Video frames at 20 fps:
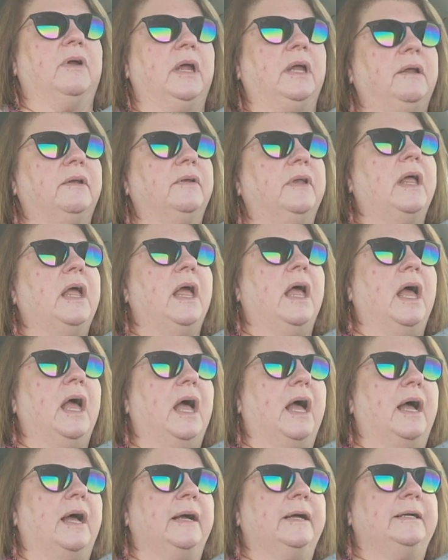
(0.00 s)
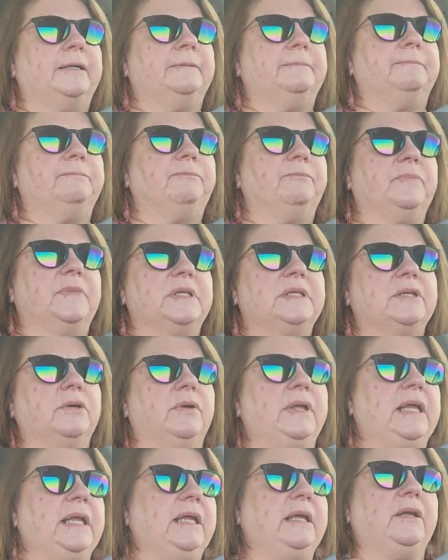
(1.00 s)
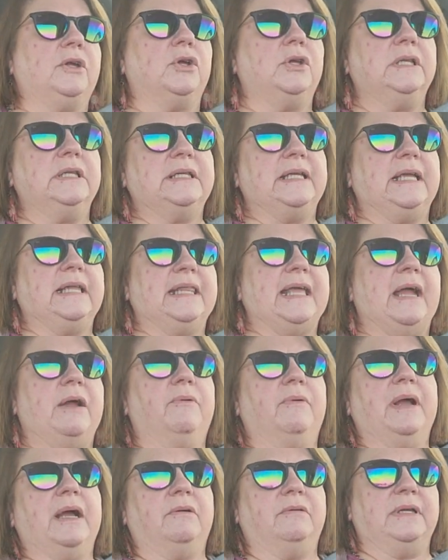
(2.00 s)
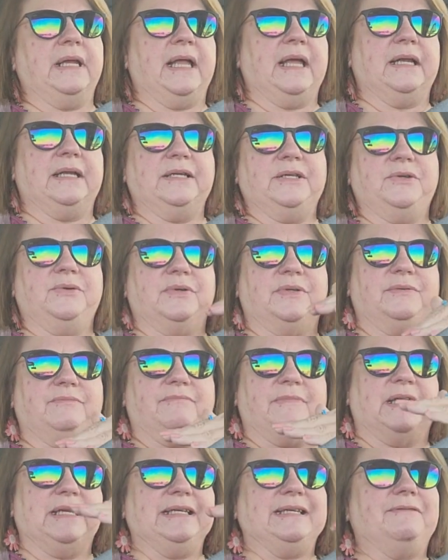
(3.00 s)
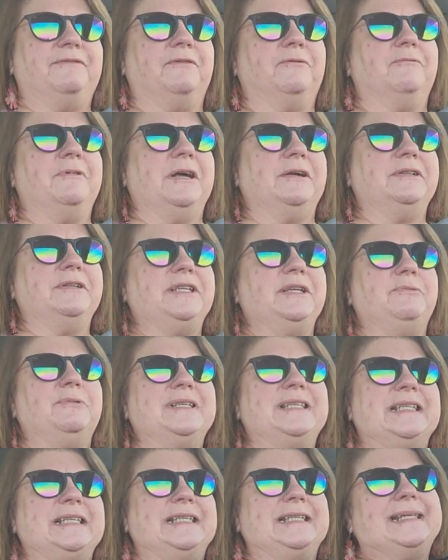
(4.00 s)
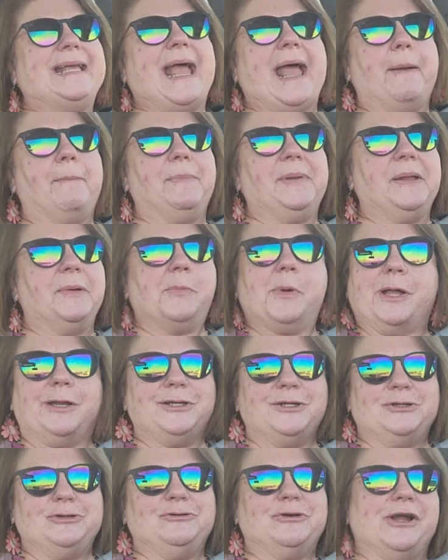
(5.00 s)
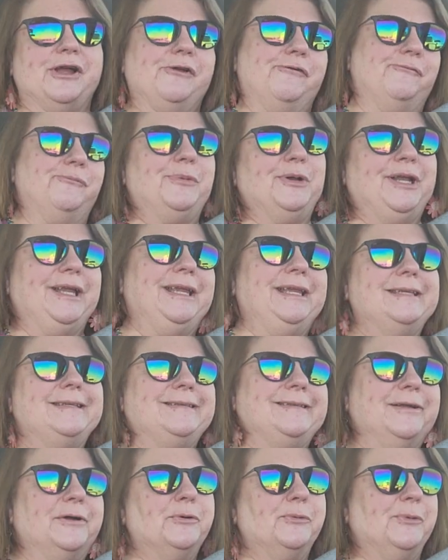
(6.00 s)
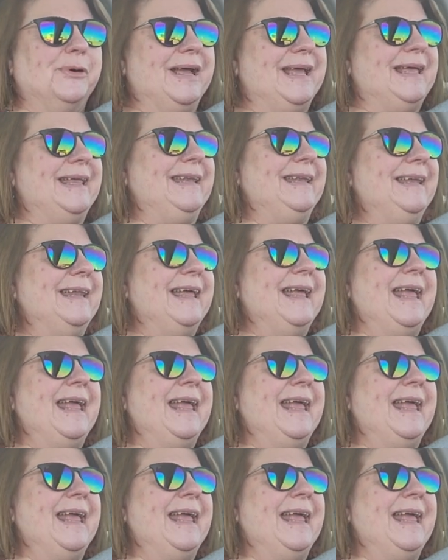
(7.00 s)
right um, so he couldn't take that route and had to do a, a different route so he wasn't as happy about his drive but he still went